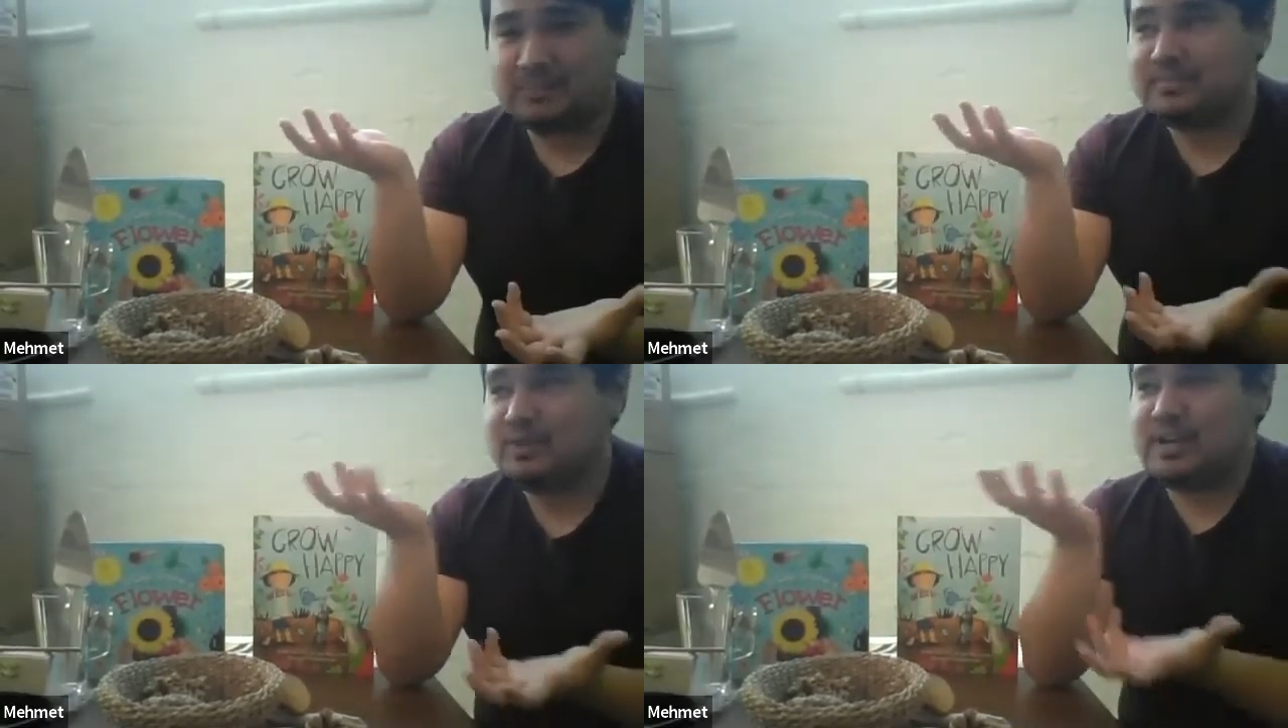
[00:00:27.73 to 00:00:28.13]

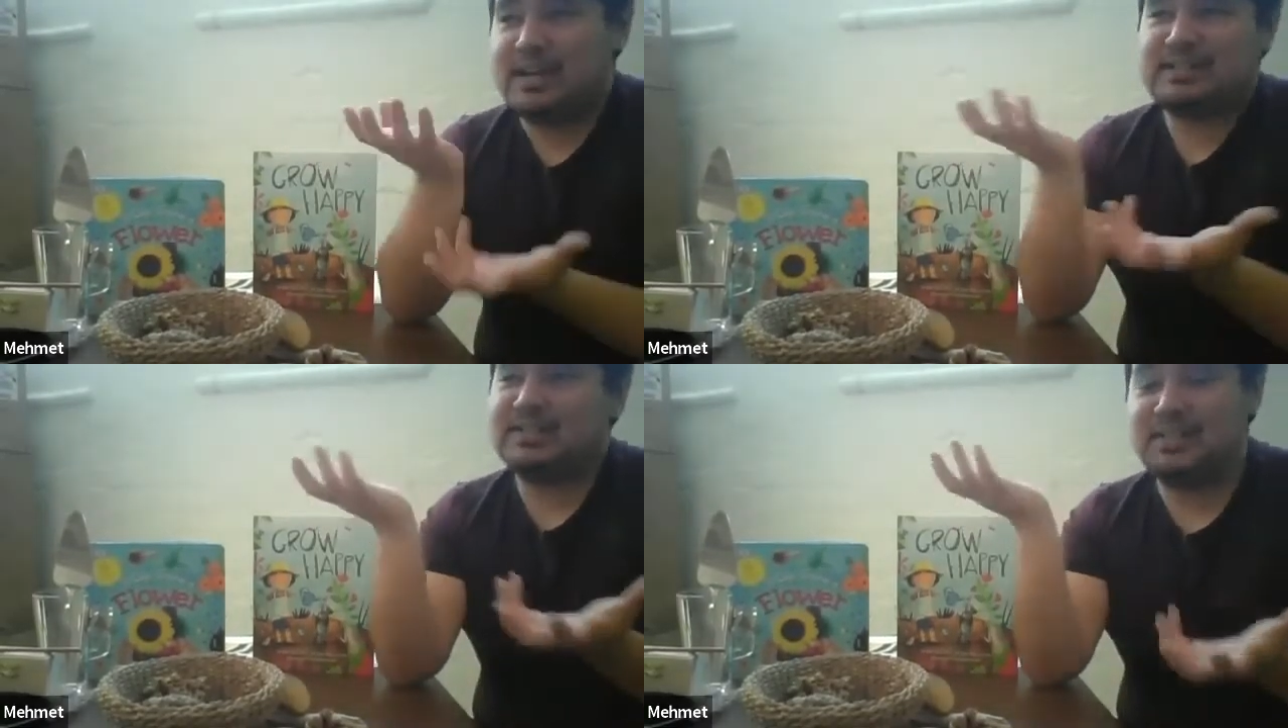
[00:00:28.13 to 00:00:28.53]
You guys
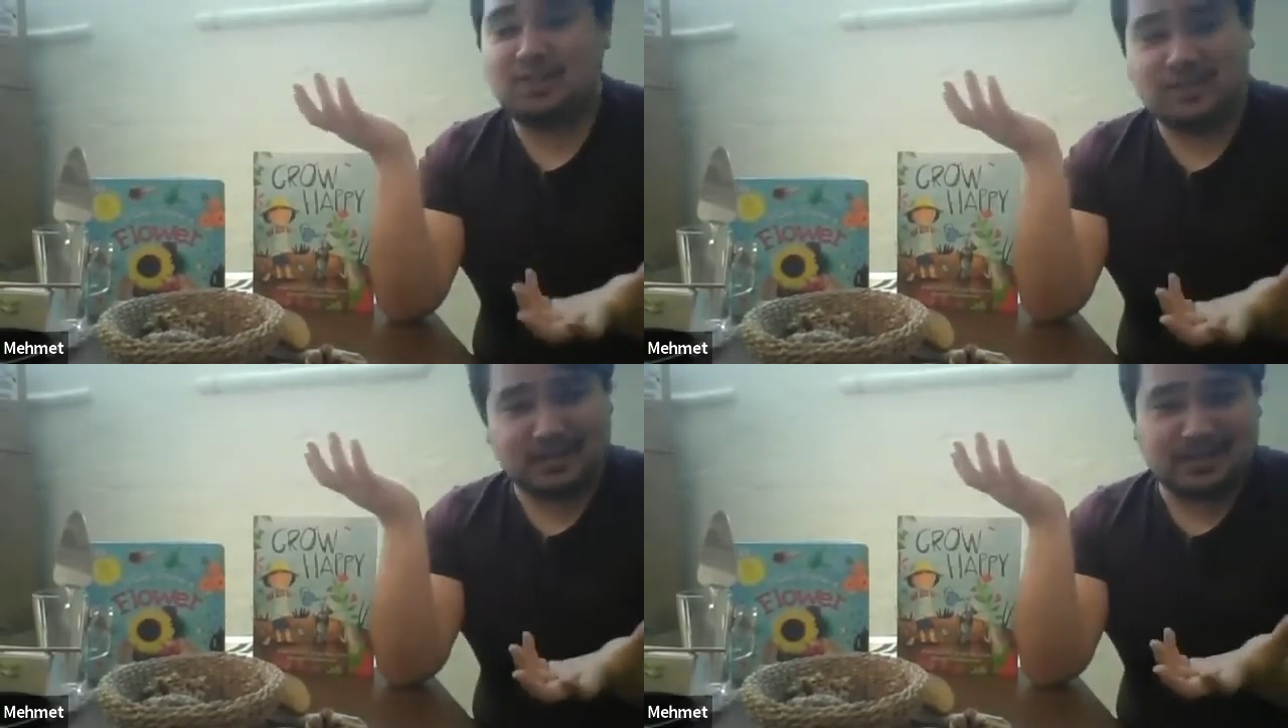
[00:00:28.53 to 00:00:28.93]
see
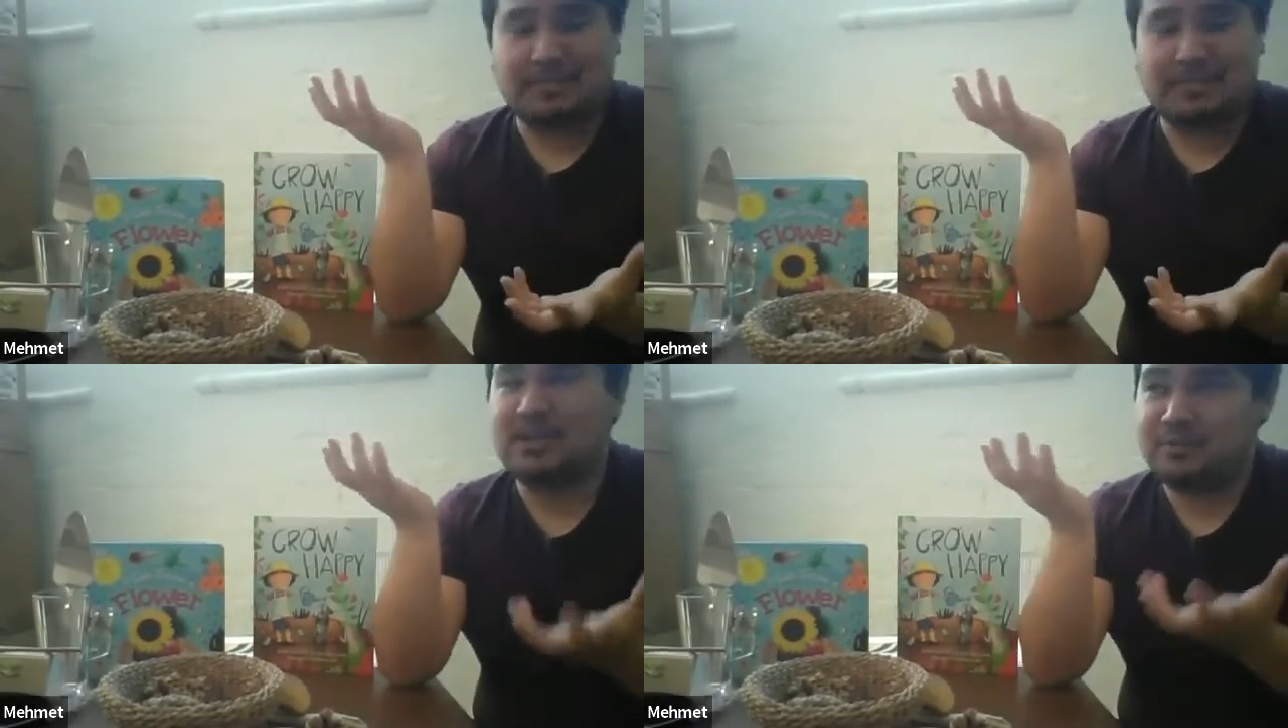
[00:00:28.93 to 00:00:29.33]
nature
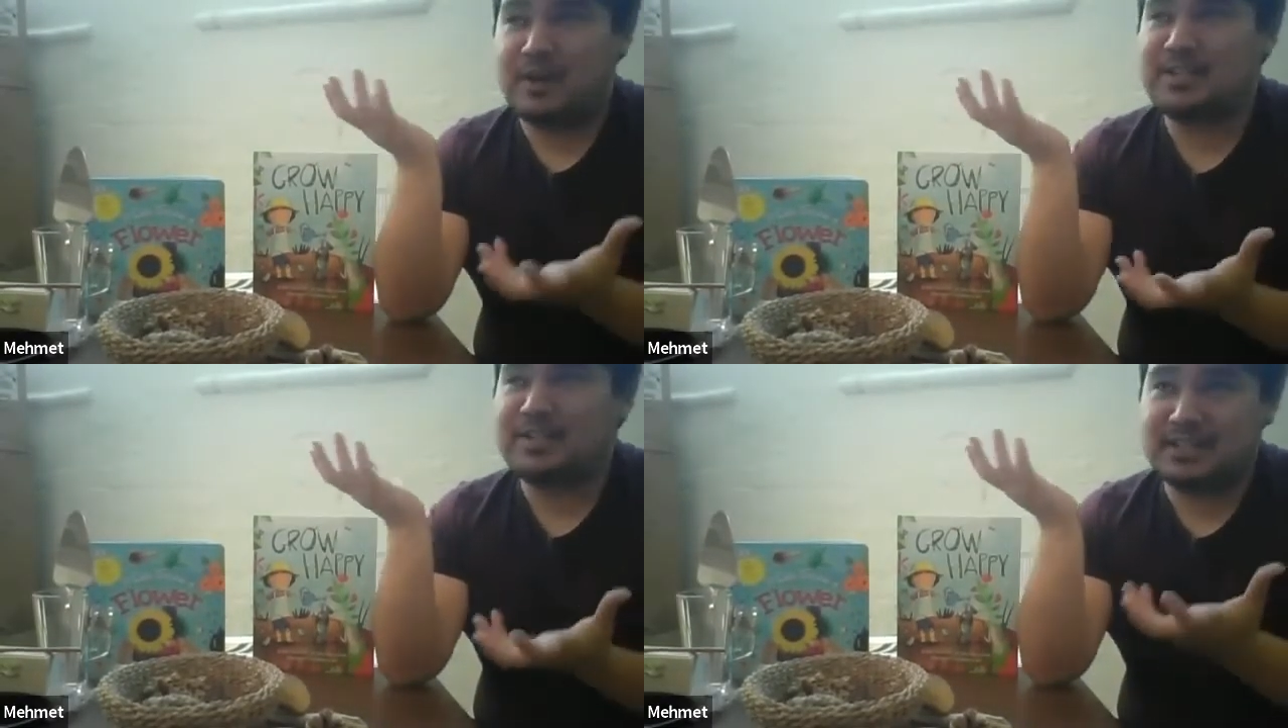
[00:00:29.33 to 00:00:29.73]
you friends see